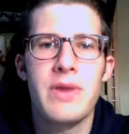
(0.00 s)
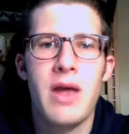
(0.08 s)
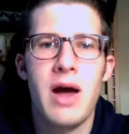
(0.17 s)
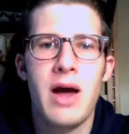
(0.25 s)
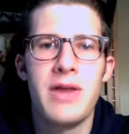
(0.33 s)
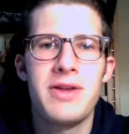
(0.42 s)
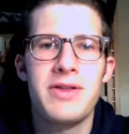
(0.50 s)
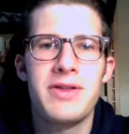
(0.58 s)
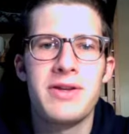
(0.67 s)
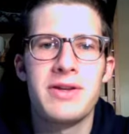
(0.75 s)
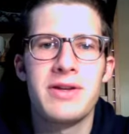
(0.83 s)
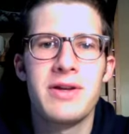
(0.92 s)
I think
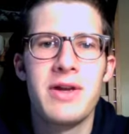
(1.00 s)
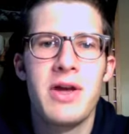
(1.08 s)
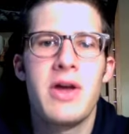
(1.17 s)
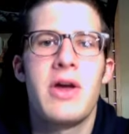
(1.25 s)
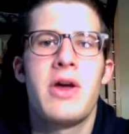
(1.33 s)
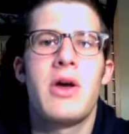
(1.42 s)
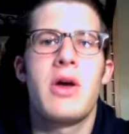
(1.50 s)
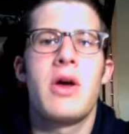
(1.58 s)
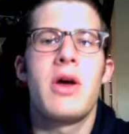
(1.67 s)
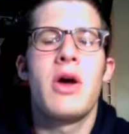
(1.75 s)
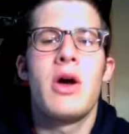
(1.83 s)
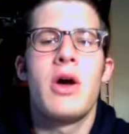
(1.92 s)
that
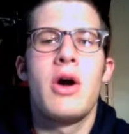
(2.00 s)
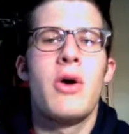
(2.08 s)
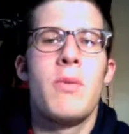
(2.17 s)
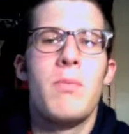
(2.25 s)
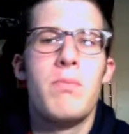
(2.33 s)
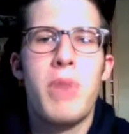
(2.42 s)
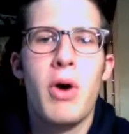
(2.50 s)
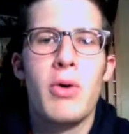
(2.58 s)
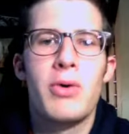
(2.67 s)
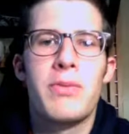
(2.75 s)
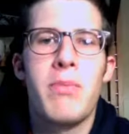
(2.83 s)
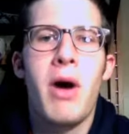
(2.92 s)

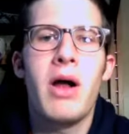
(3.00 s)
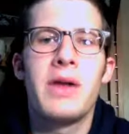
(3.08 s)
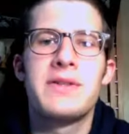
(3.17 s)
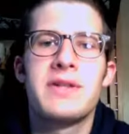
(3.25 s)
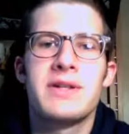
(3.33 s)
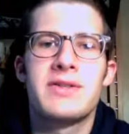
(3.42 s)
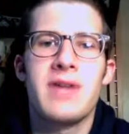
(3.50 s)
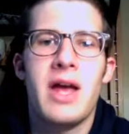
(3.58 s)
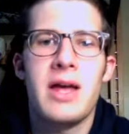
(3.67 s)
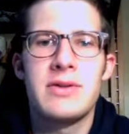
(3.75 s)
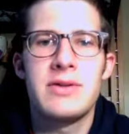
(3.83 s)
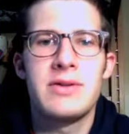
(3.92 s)
both politics
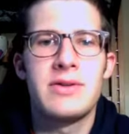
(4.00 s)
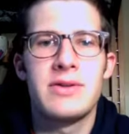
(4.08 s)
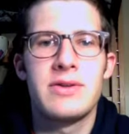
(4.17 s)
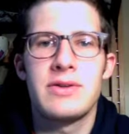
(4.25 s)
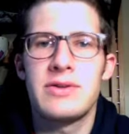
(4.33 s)
and